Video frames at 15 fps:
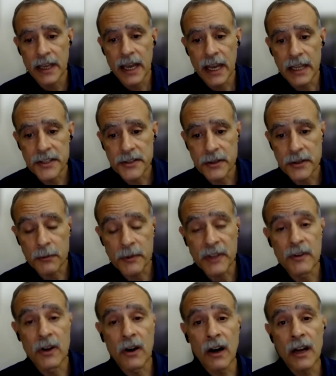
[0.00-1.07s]
And so we've
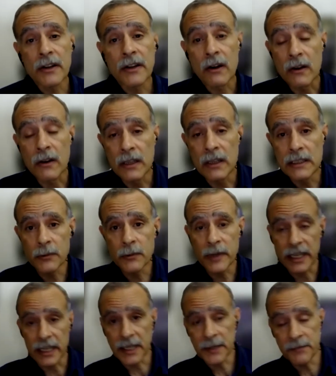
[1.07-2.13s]
gone all the
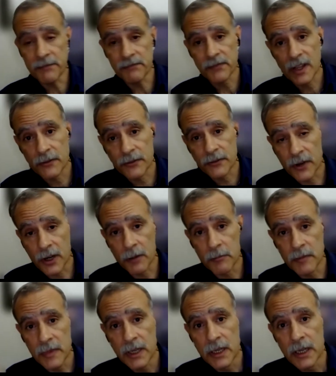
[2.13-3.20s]
way
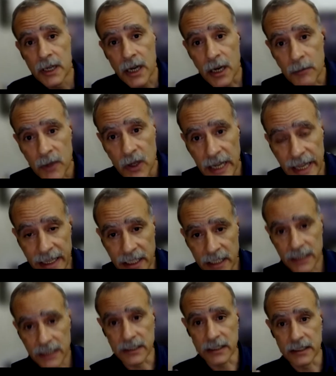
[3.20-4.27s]
from a
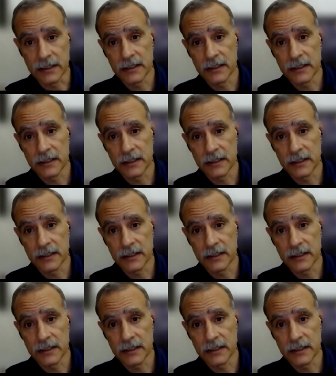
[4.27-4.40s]
molecular